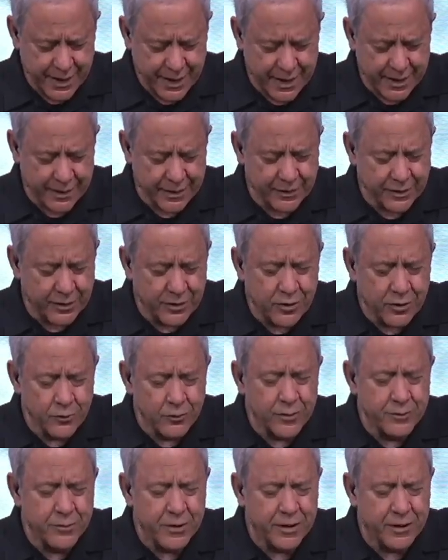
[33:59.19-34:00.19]
and that
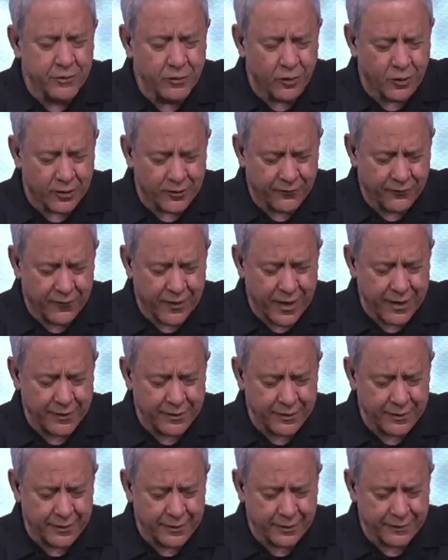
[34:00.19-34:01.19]
you would be
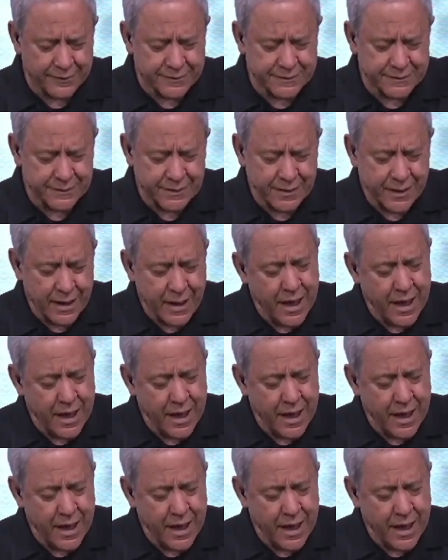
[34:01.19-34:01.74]
glorified in us.